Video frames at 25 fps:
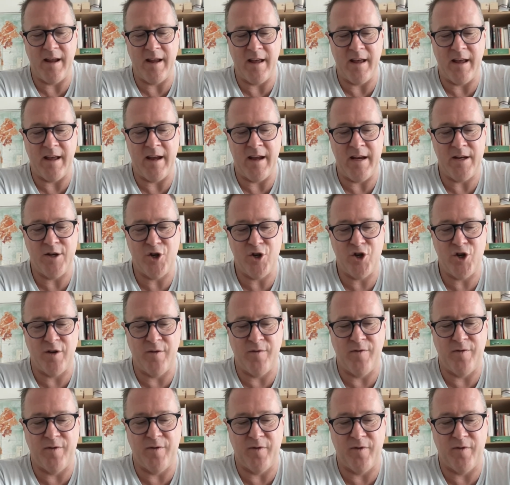each
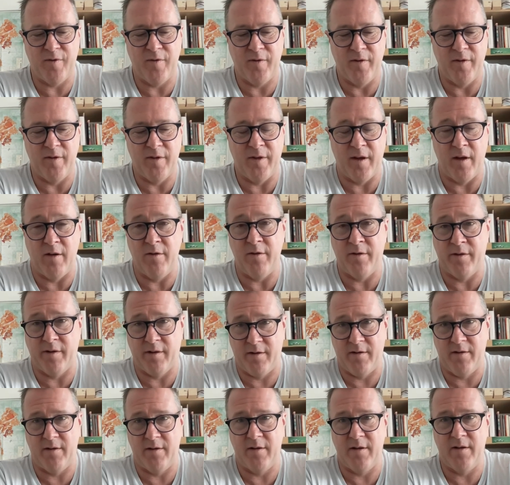of
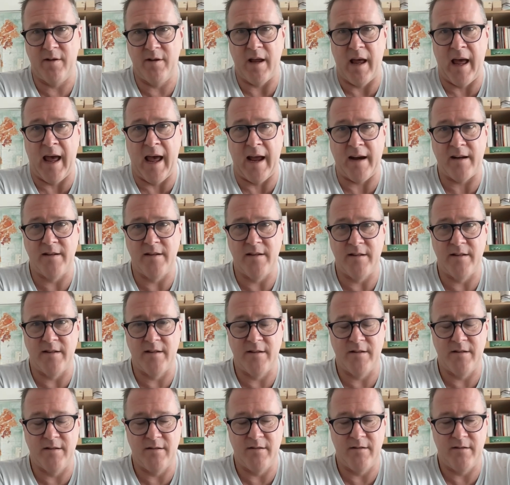those
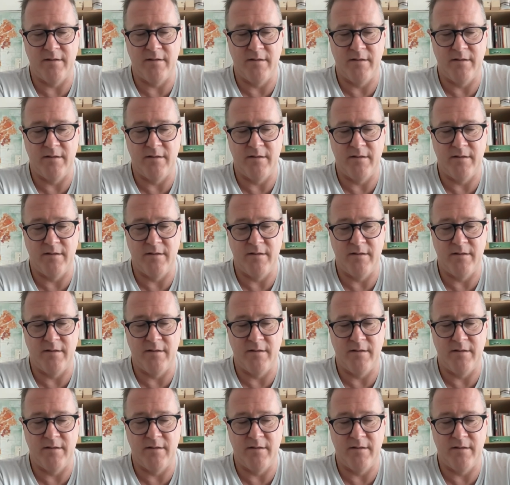actors